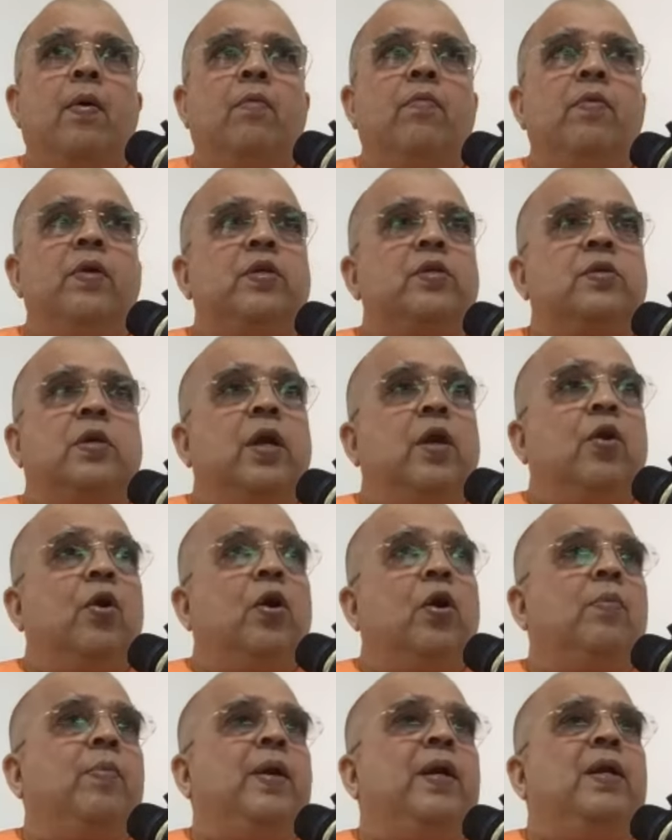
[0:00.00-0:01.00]
which
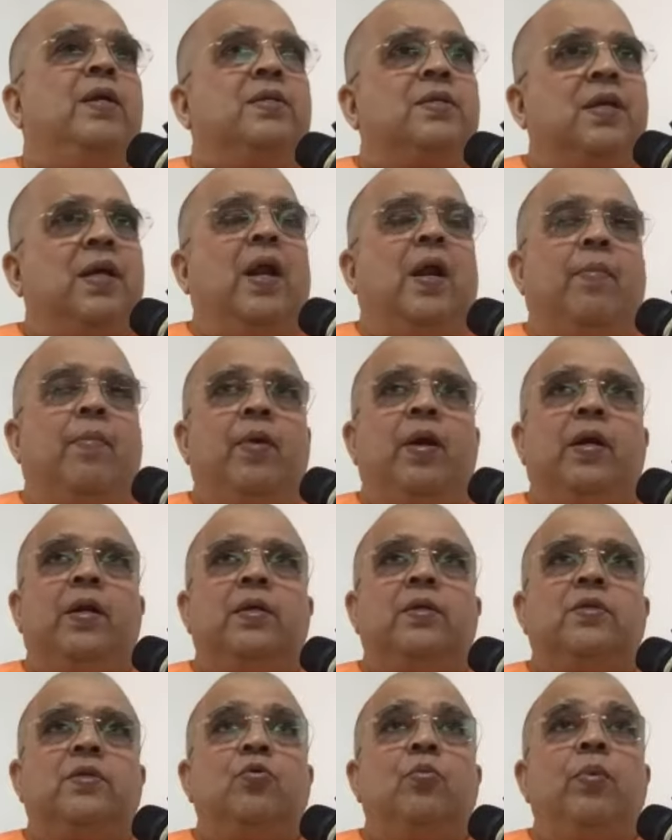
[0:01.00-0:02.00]
cannot be described. It
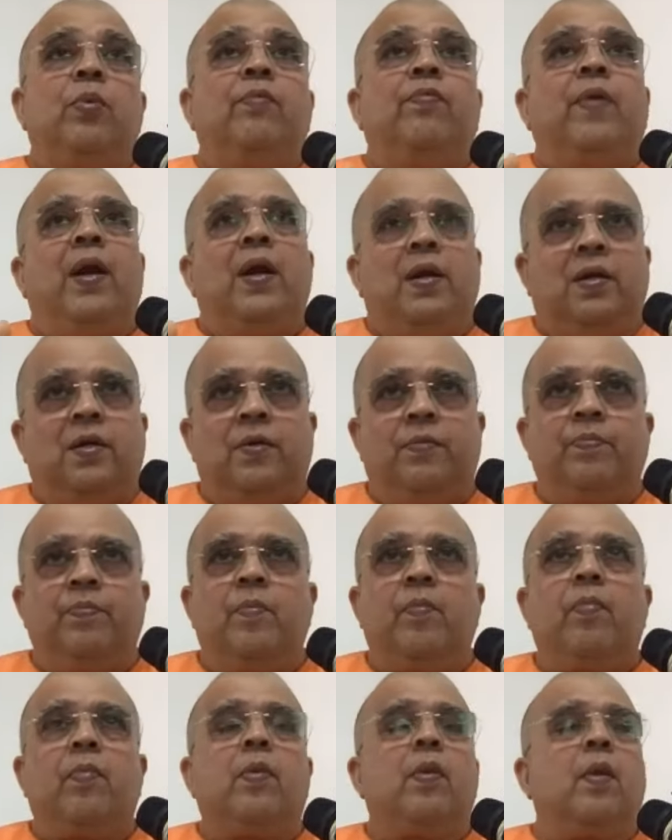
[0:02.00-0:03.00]
is to be felt.
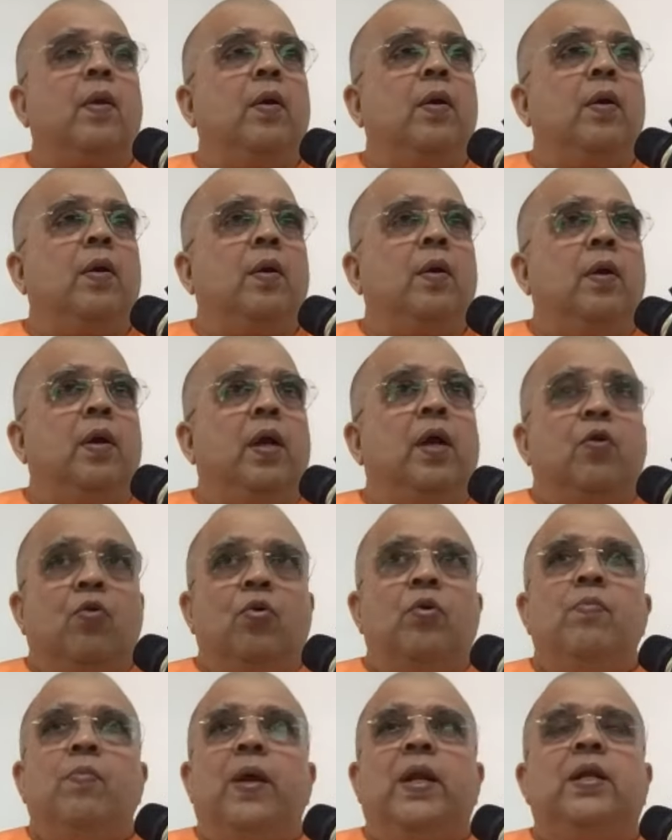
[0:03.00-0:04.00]
A
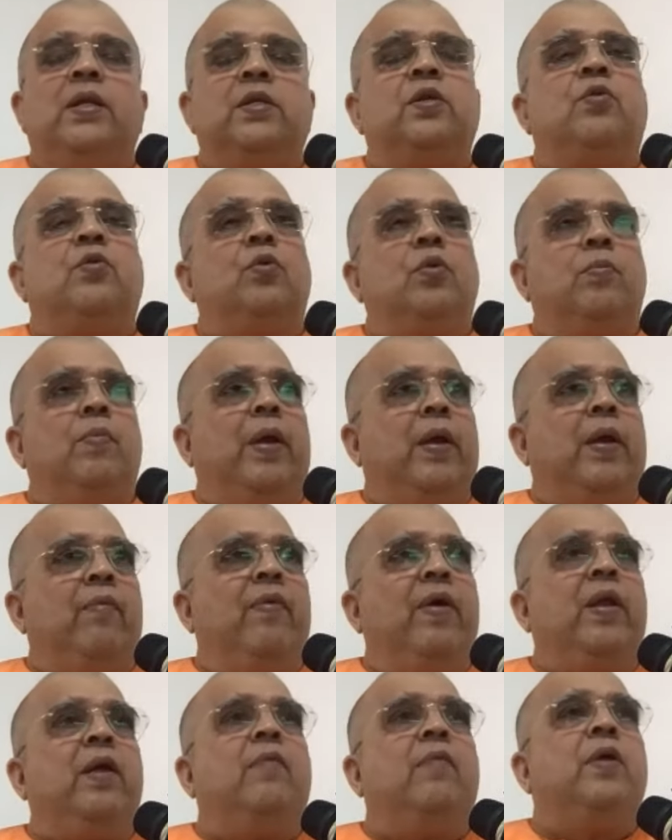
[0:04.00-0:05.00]
good man is a good man.
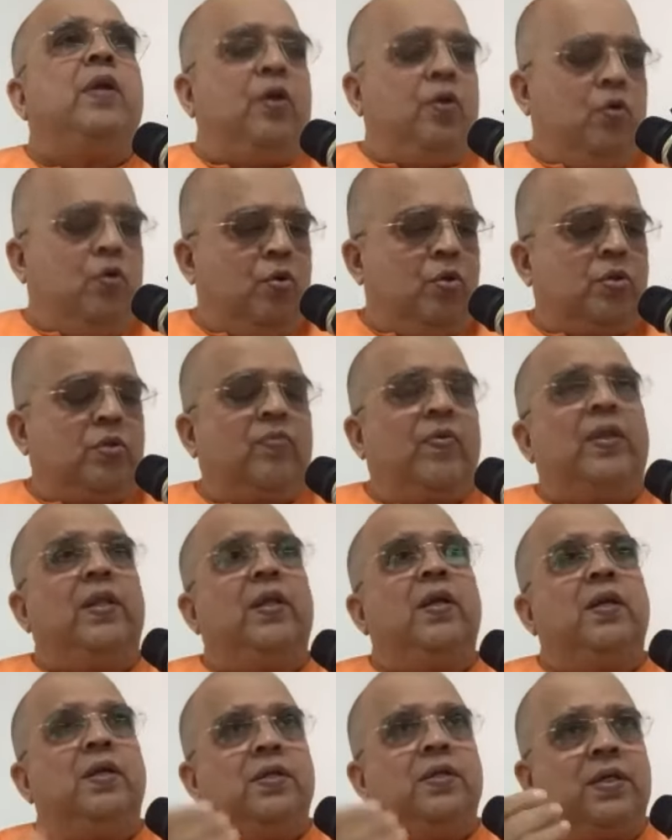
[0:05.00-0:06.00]
Wherever he goes,
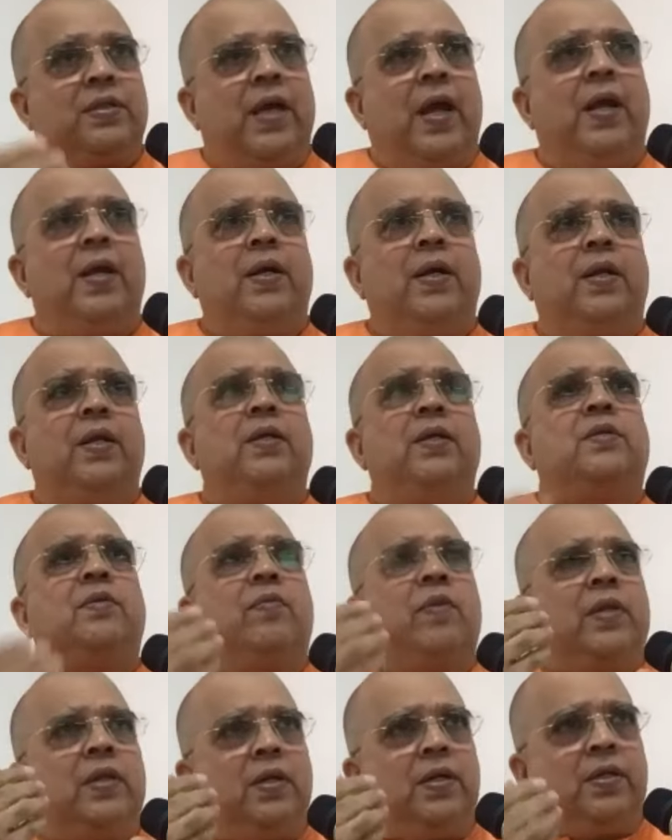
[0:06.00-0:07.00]
whether he is a scientist,
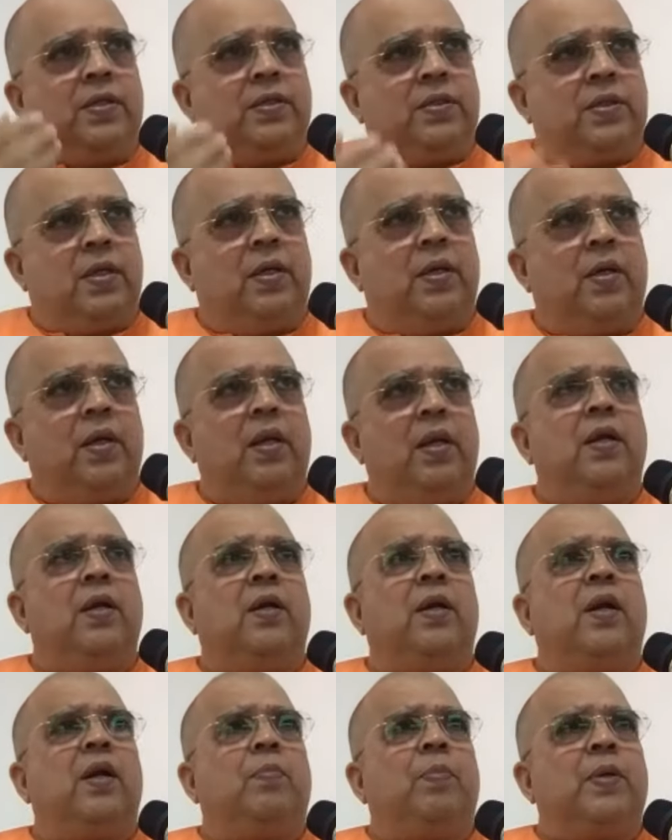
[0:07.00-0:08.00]
whether he is an
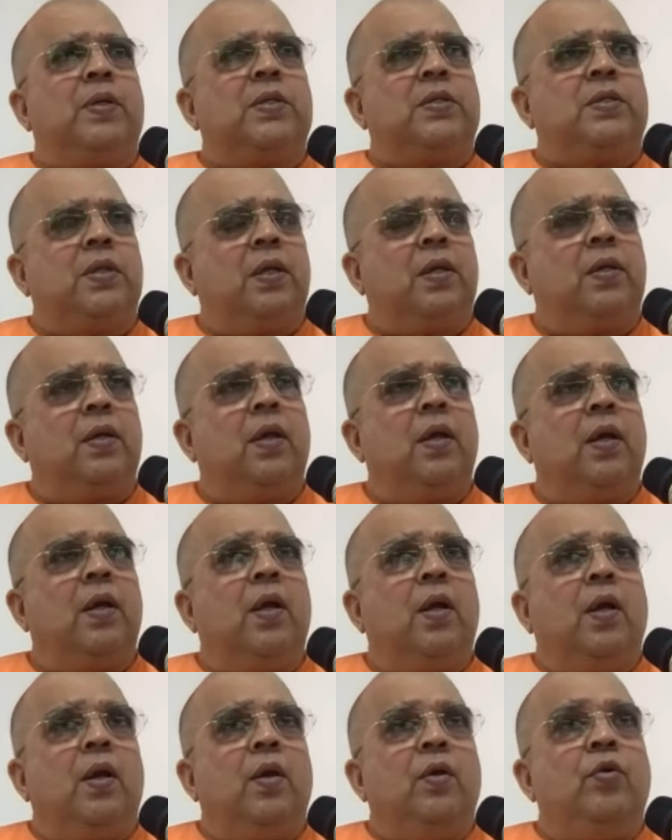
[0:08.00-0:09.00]
illiterate person,
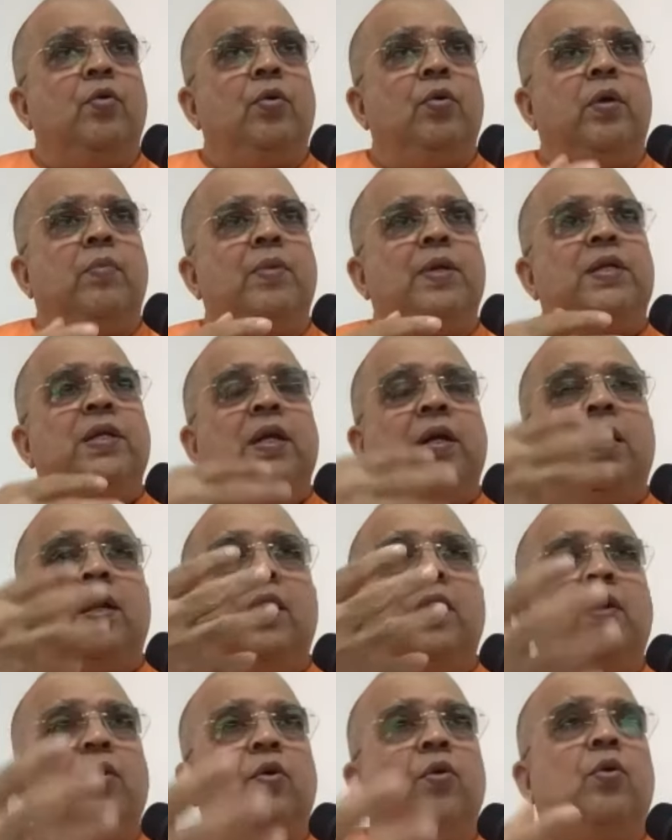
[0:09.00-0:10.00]
you
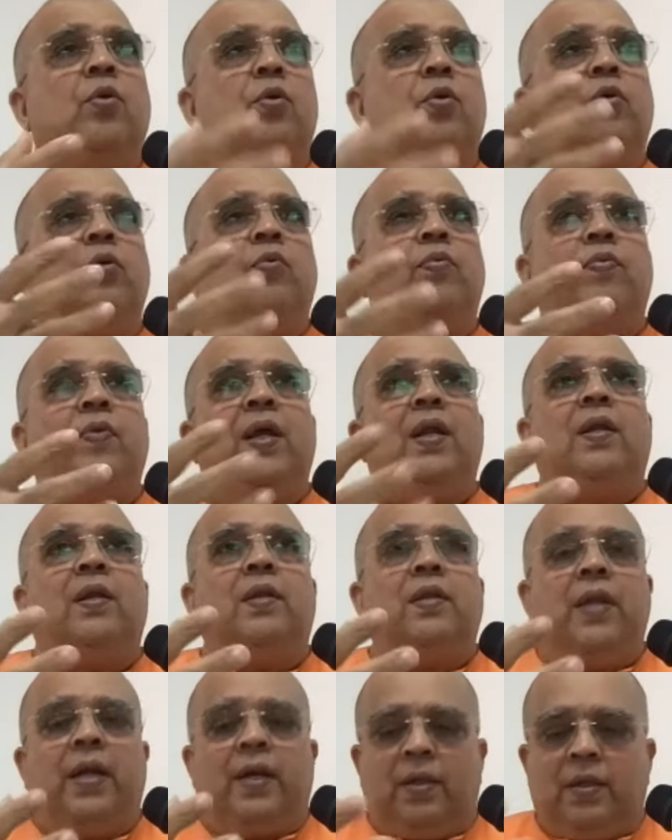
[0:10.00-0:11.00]
immediately know, you feel
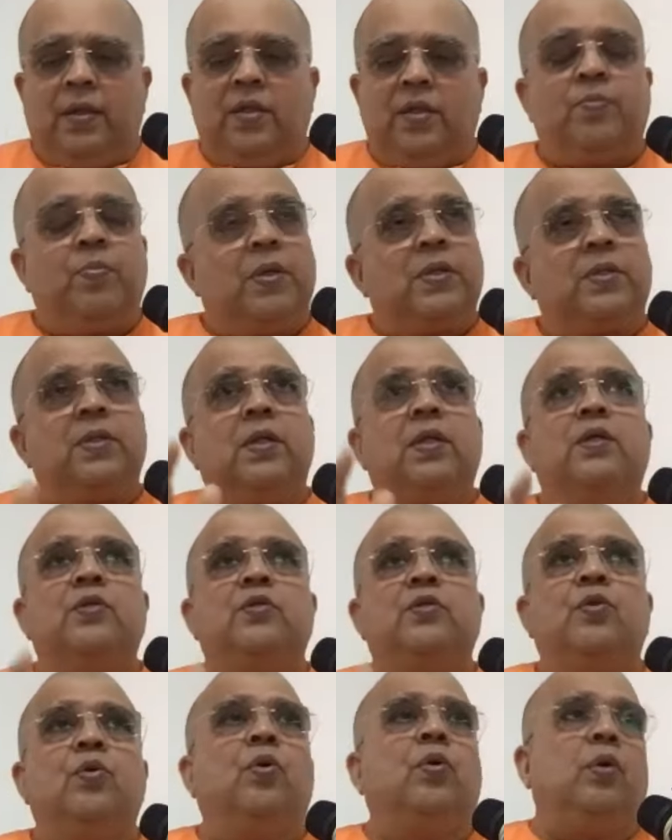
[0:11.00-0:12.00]
that this person
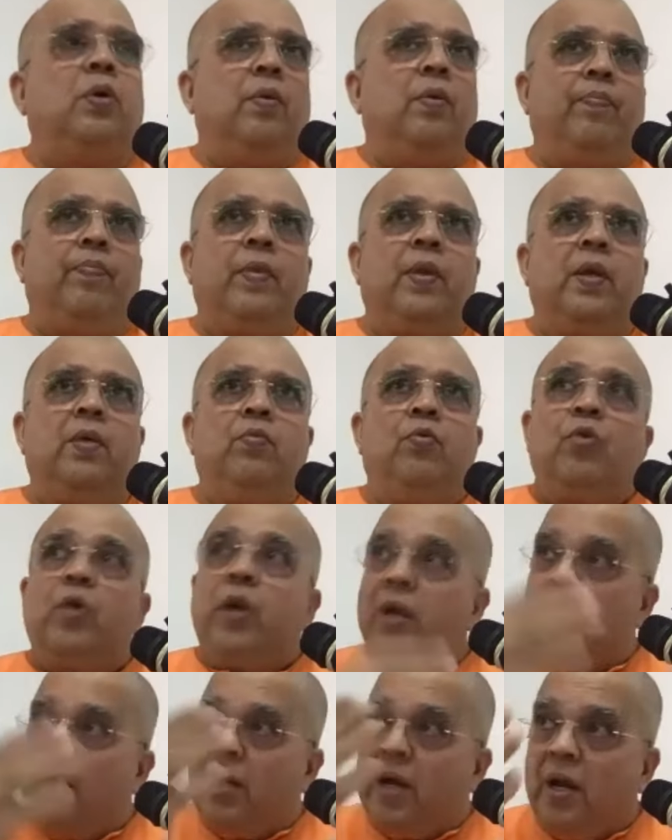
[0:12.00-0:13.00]
is good.
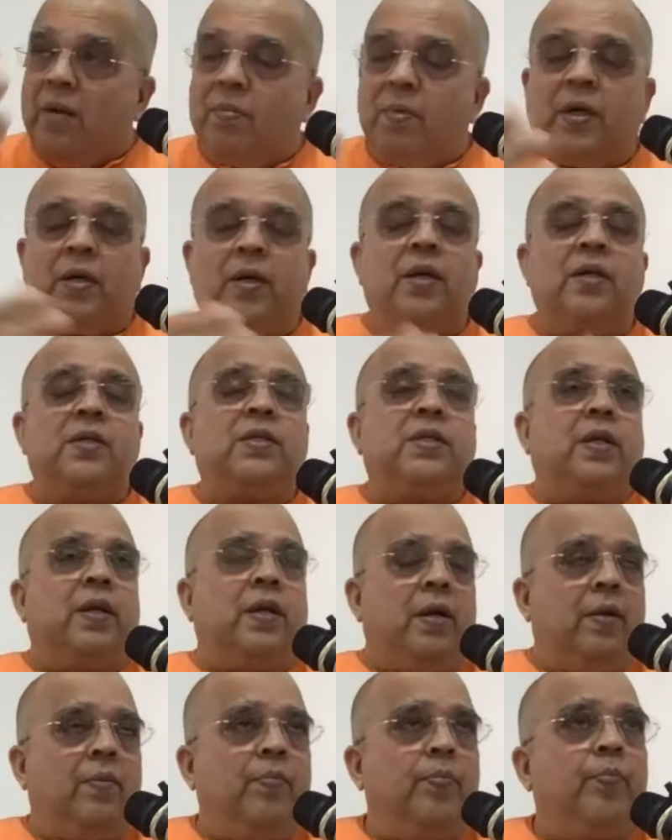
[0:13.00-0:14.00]
He can be
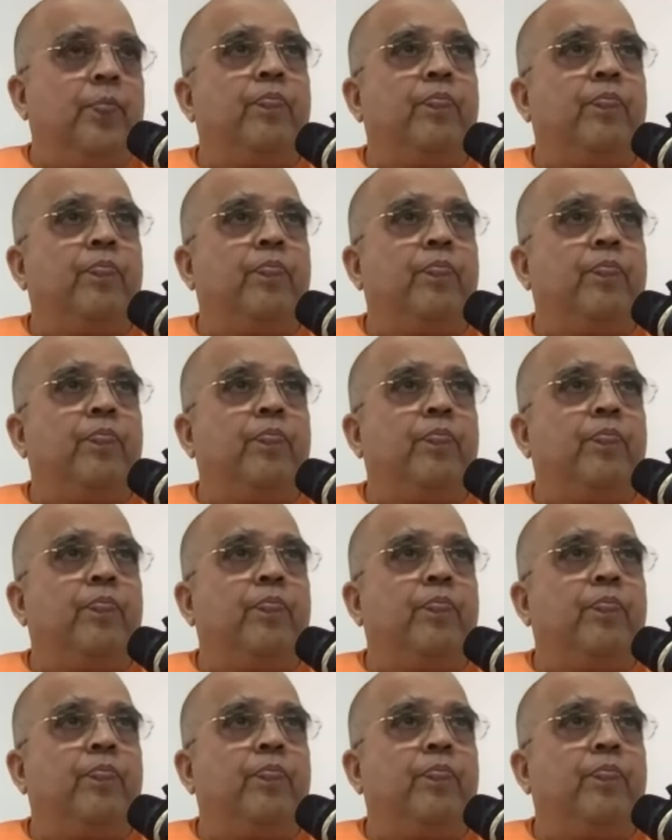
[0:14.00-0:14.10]
trusted.